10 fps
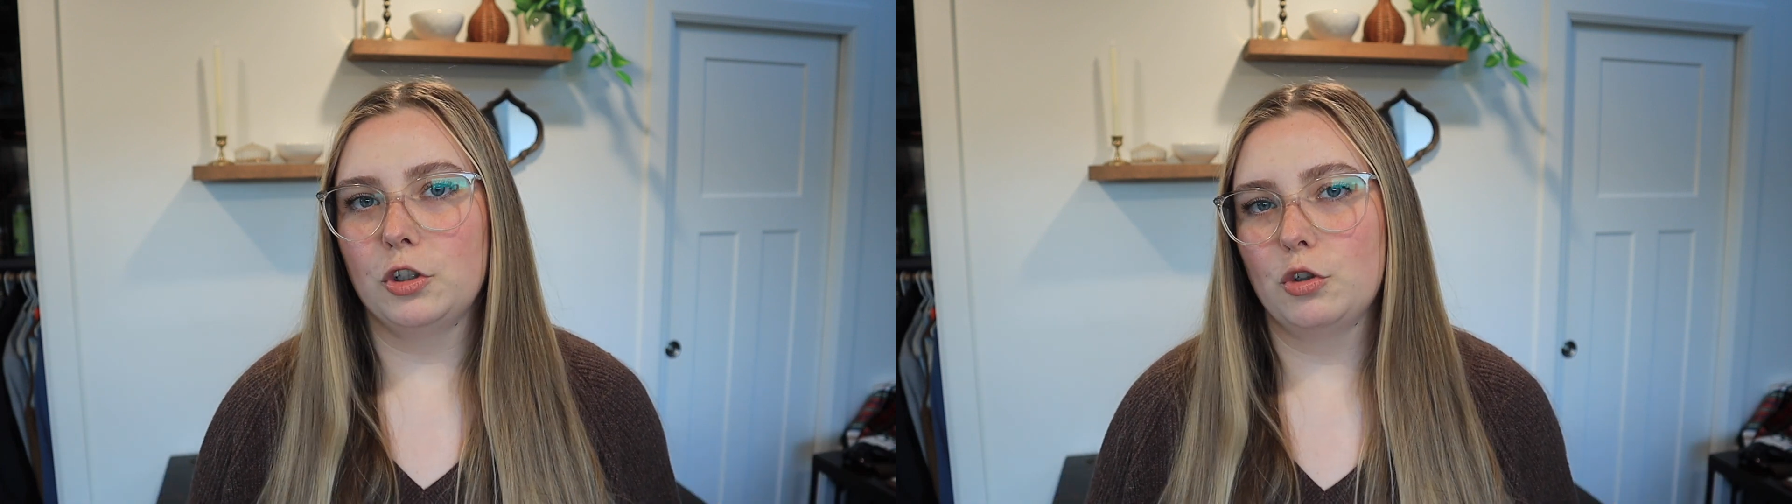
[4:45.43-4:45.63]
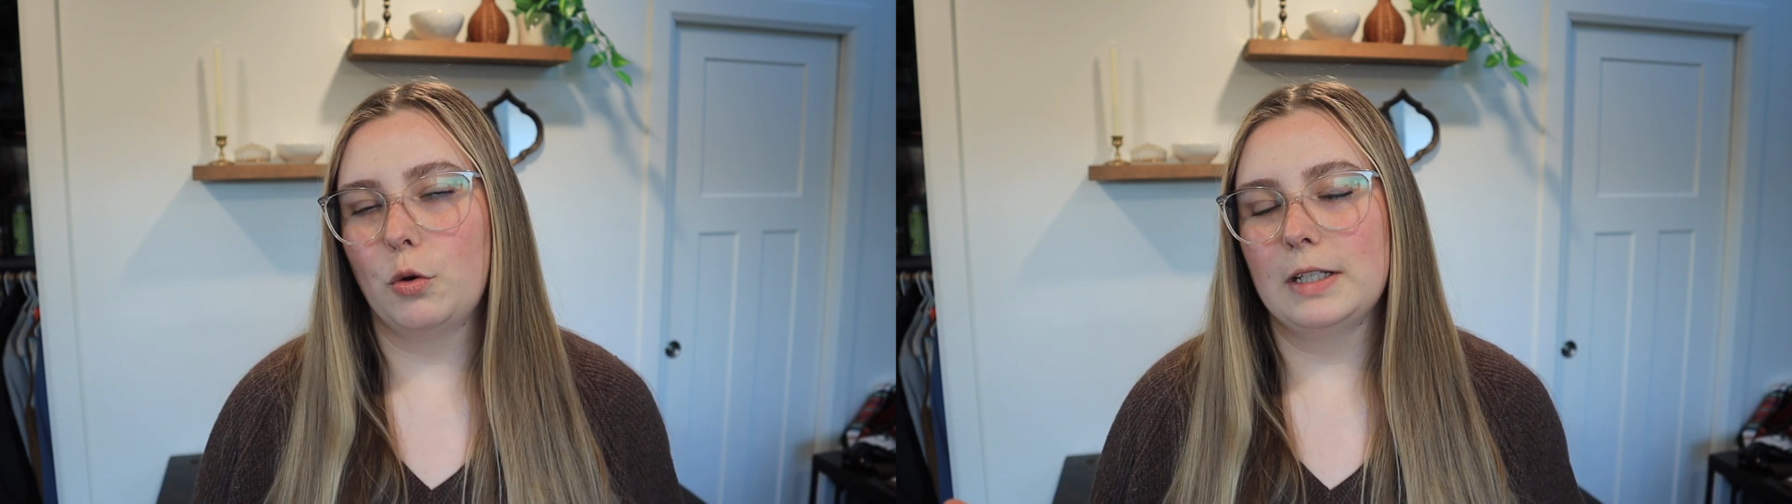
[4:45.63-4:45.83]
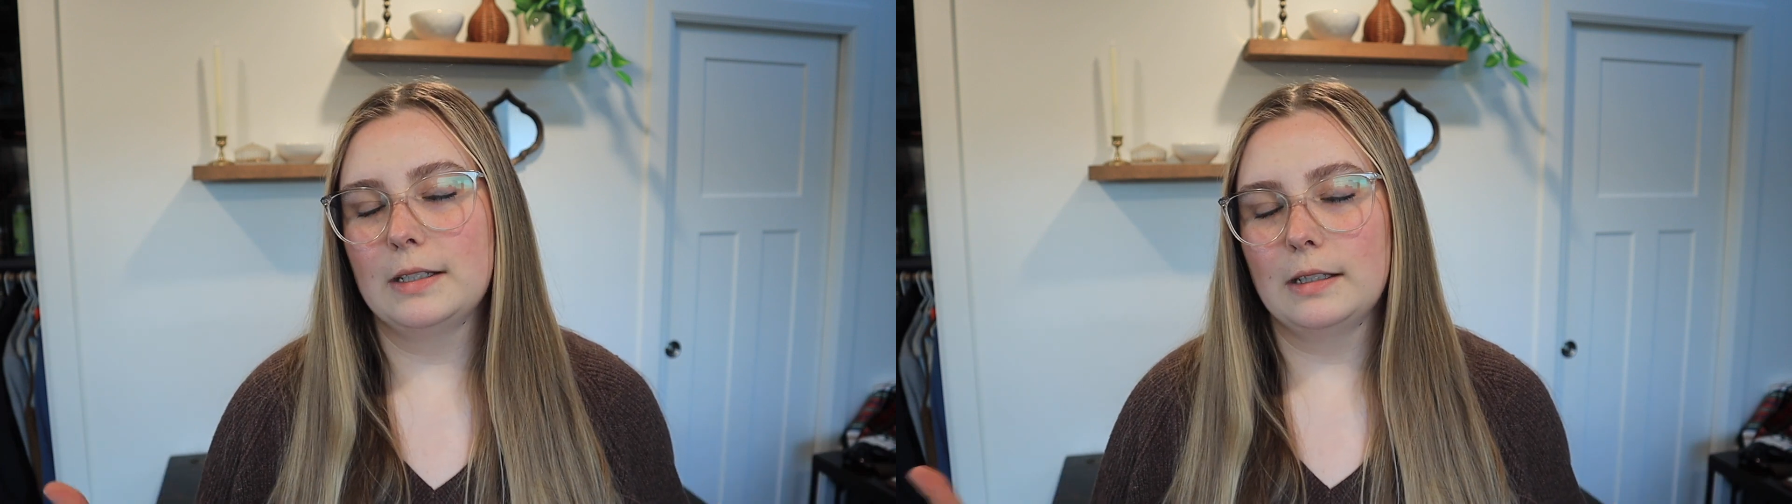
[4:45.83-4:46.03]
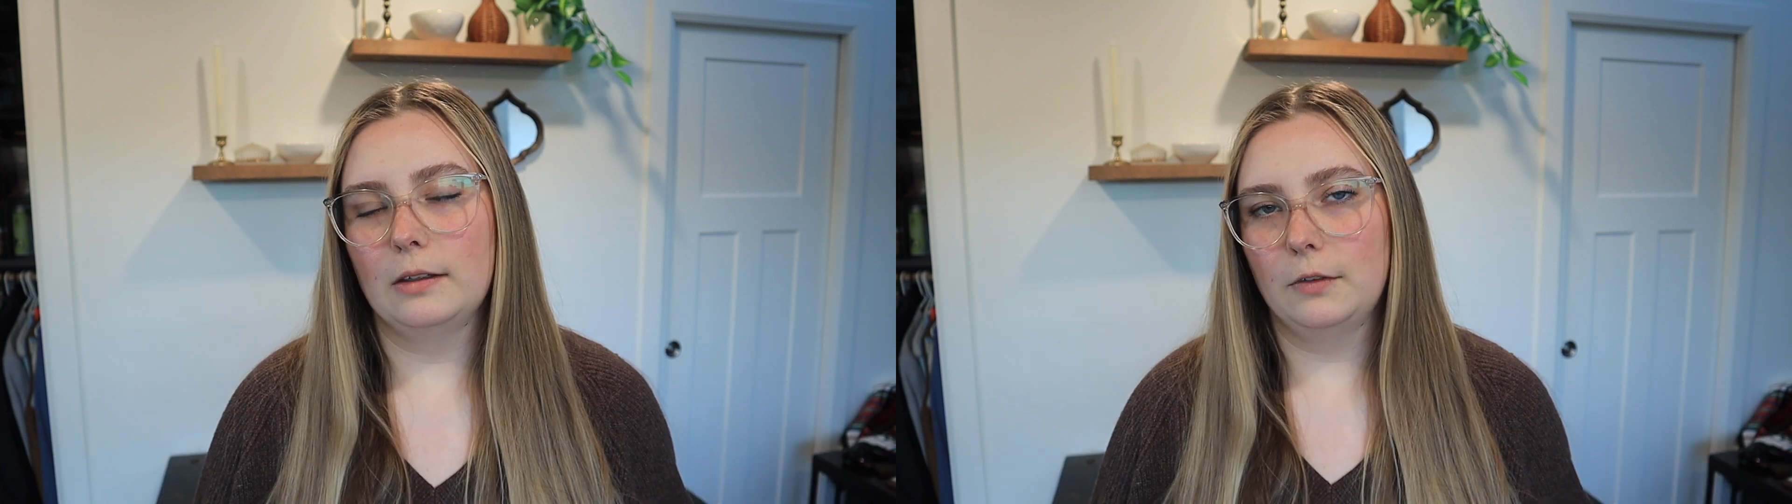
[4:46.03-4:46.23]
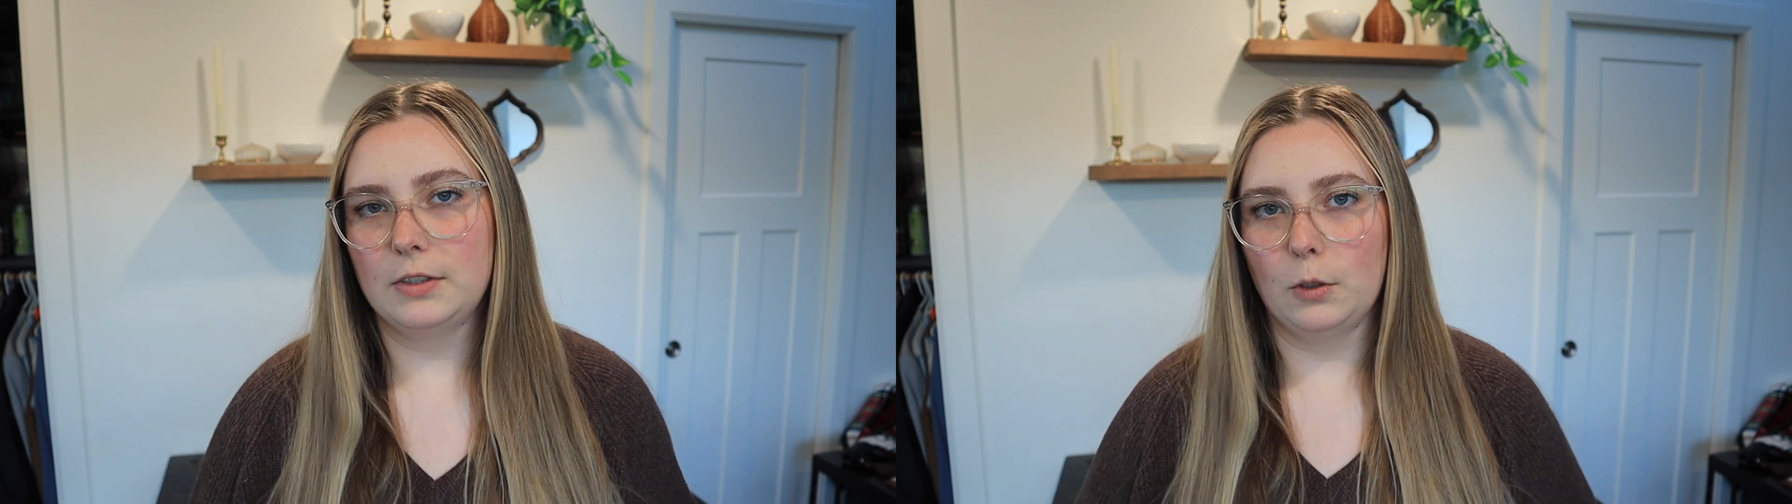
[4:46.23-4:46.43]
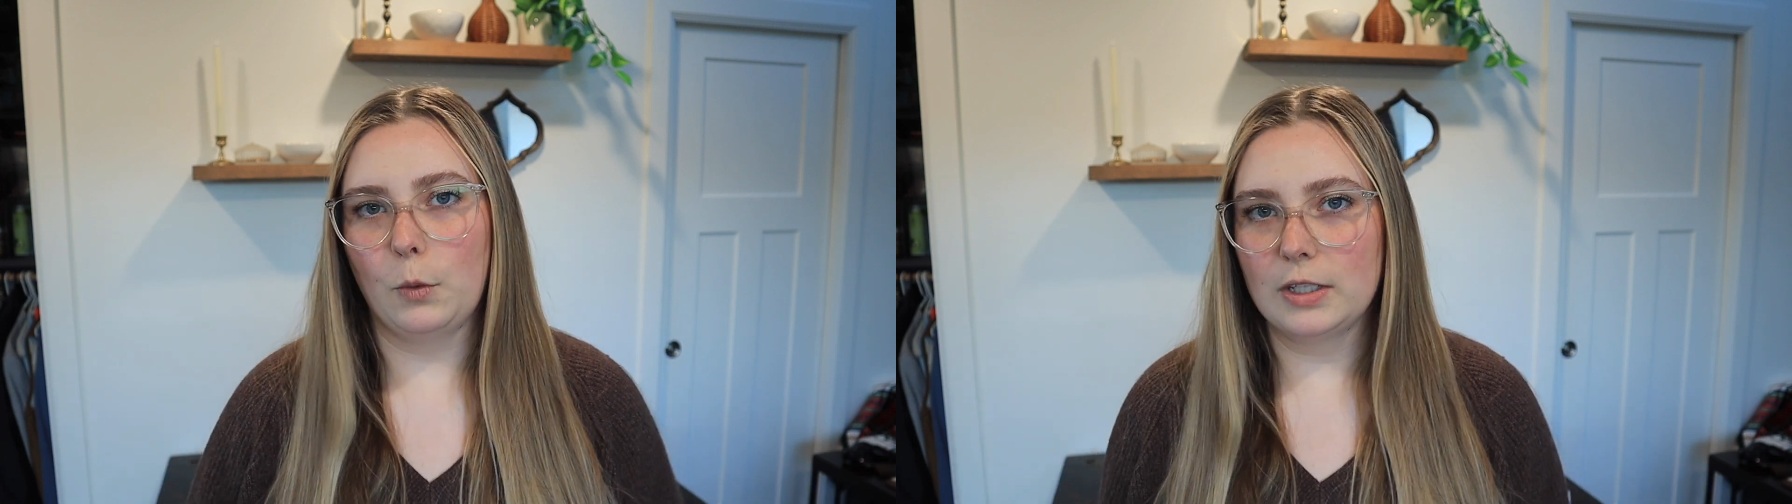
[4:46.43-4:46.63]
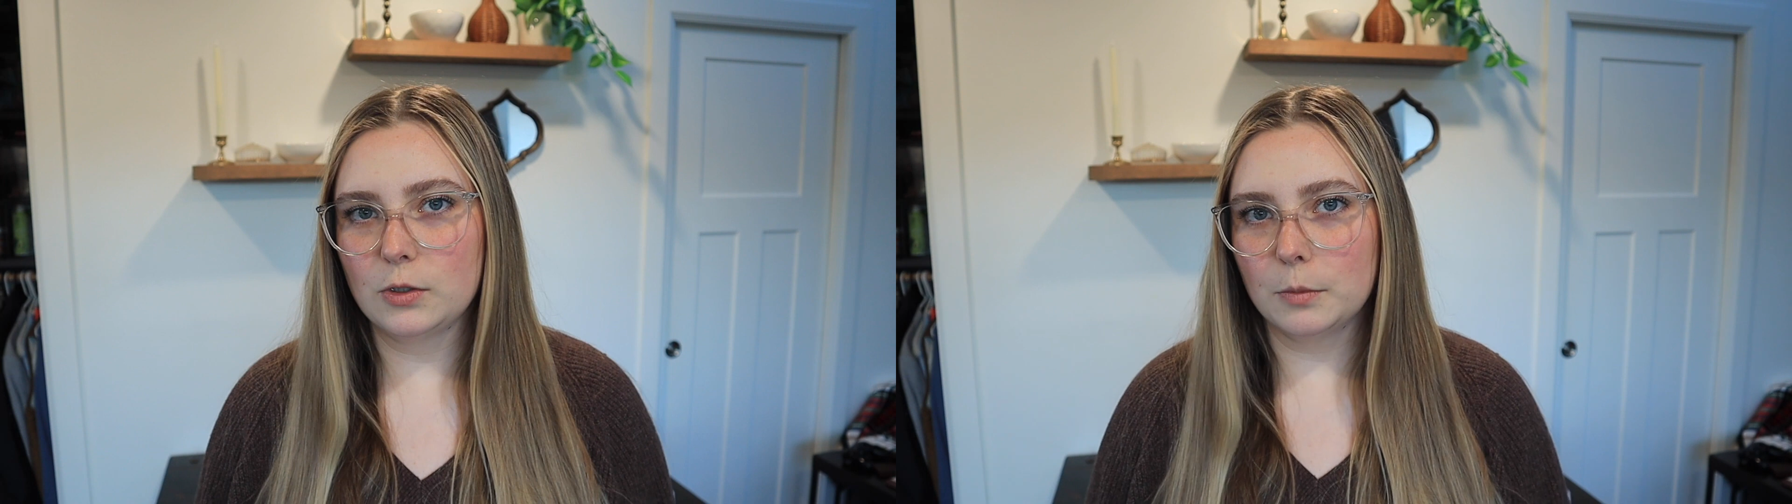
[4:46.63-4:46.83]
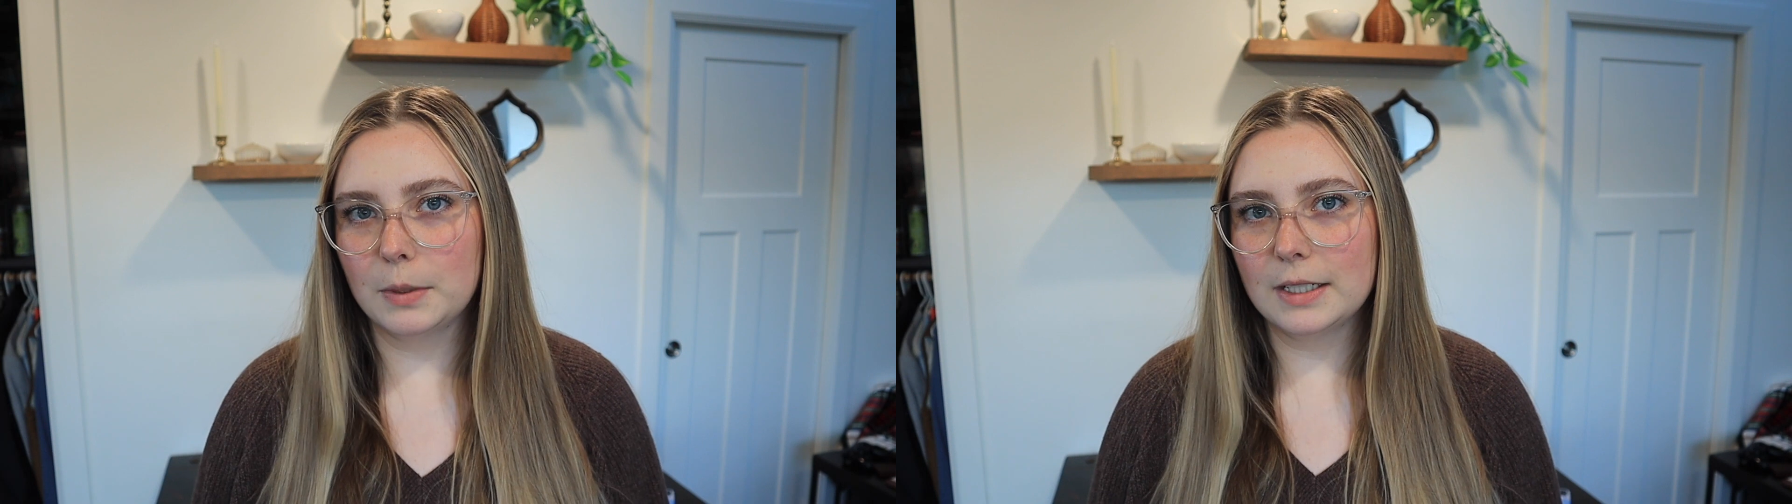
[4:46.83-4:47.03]
your joints than lifting
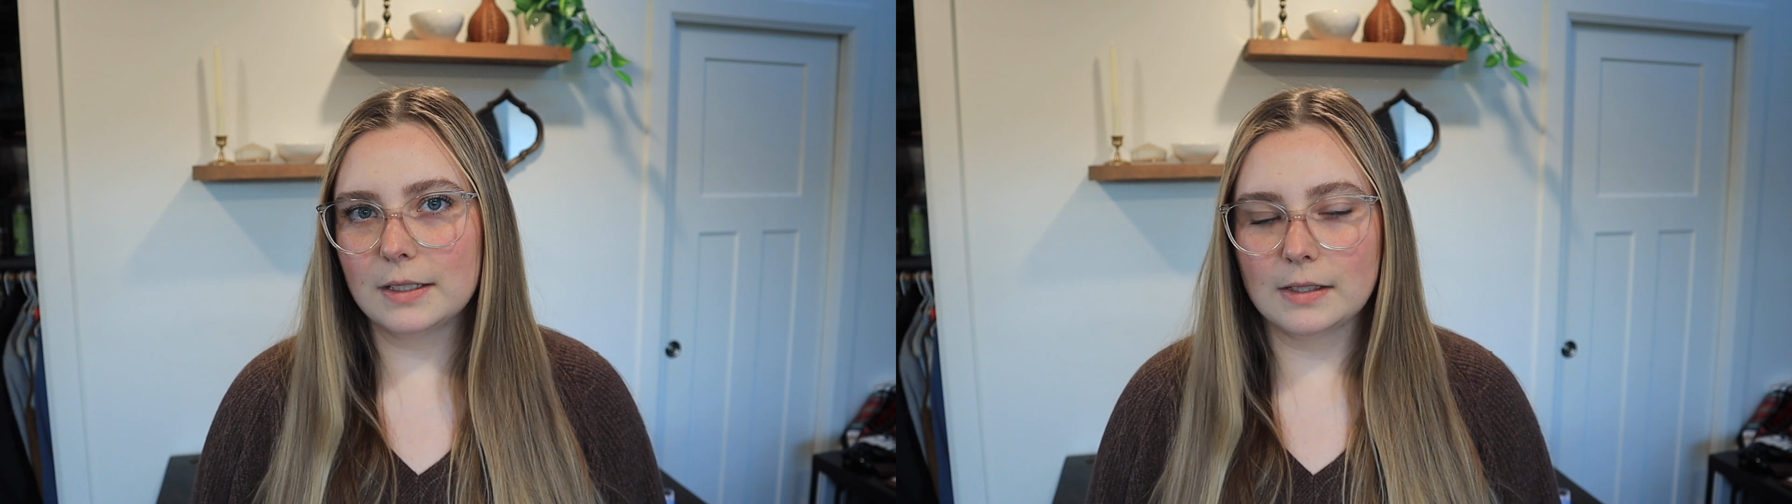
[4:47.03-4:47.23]
weights would be.